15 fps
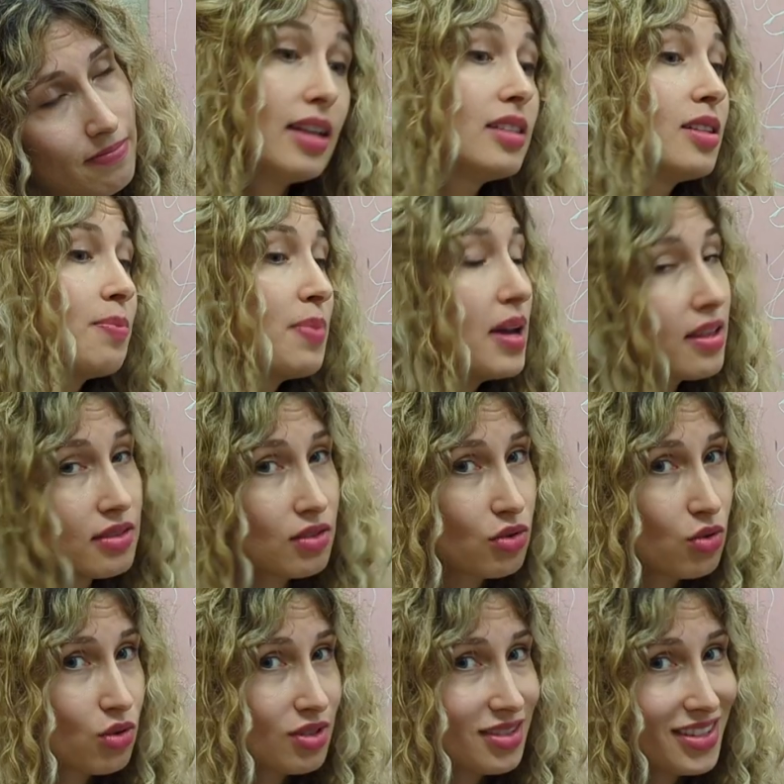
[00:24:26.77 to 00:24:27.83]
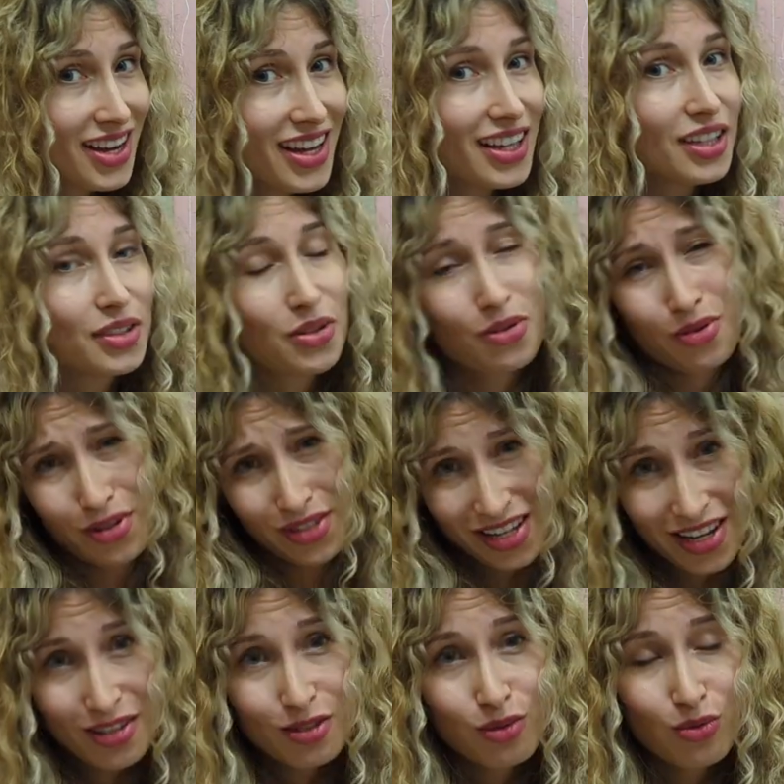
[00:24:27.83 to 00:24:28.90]
It depends on your style and on your
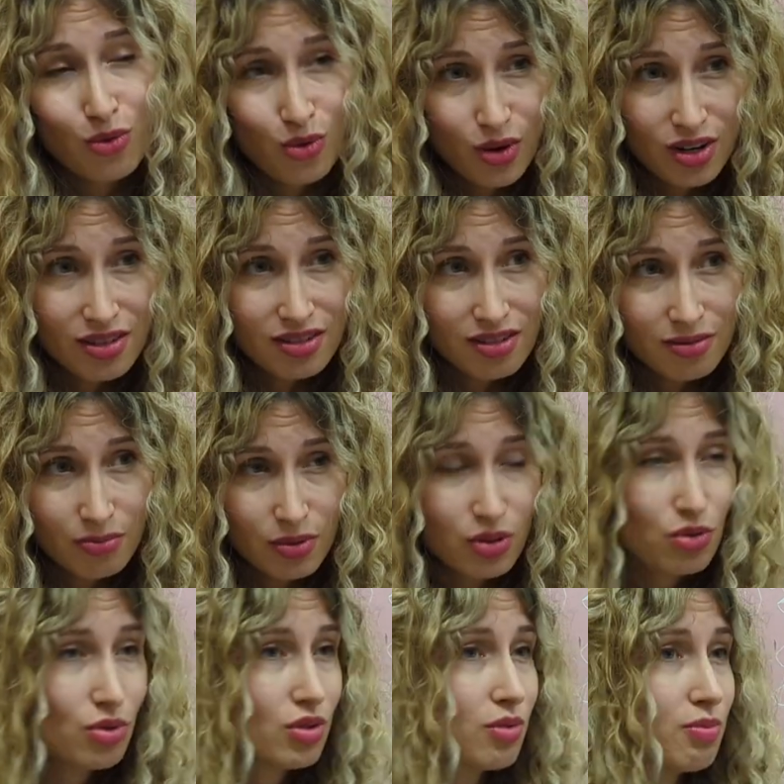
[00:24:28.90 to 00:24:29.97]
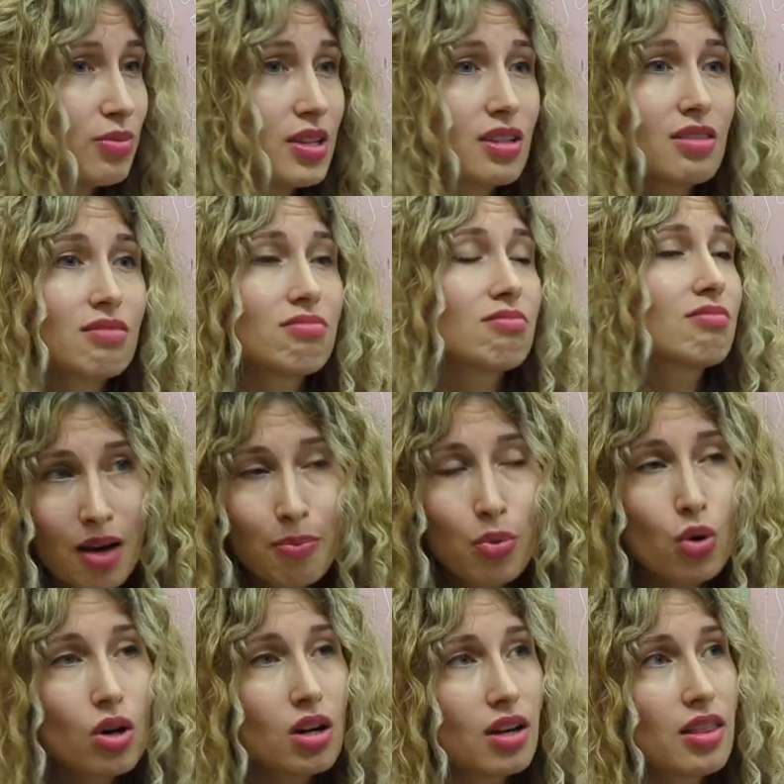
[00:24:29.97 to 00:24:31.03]
taste, of course, but you can pick a
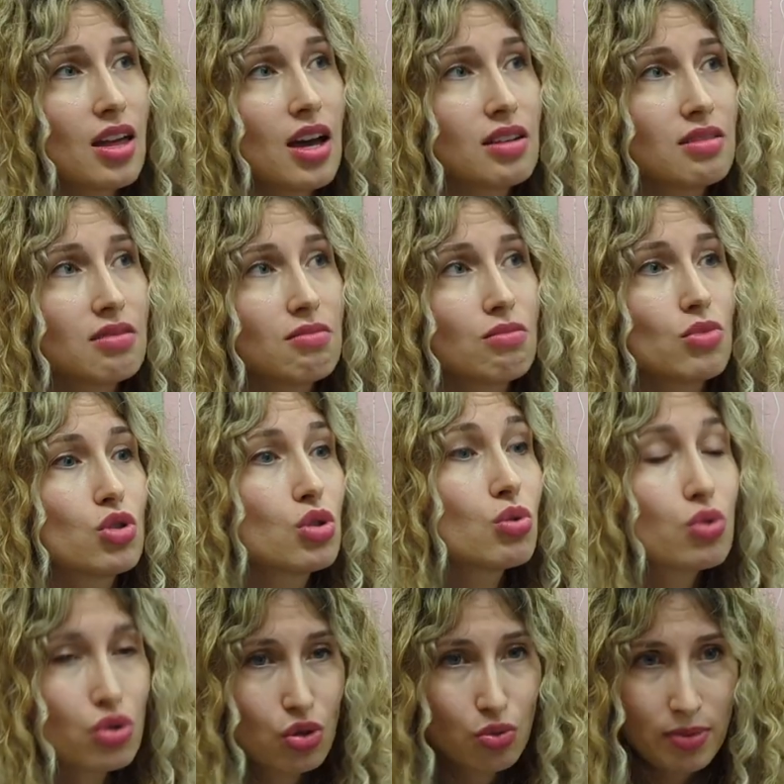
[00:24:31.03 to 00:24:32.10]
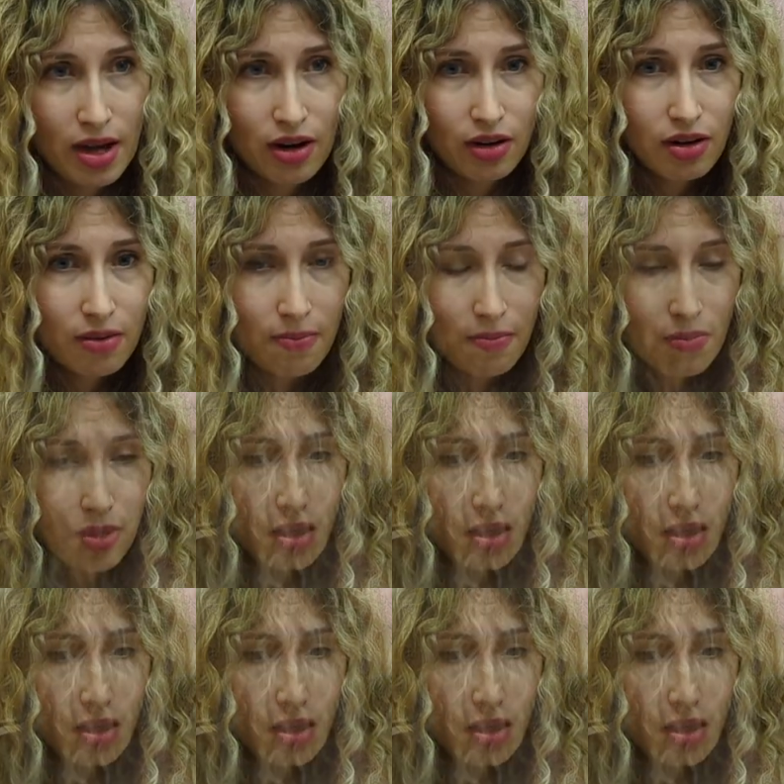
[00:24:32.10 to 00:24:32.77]
book that suits you better.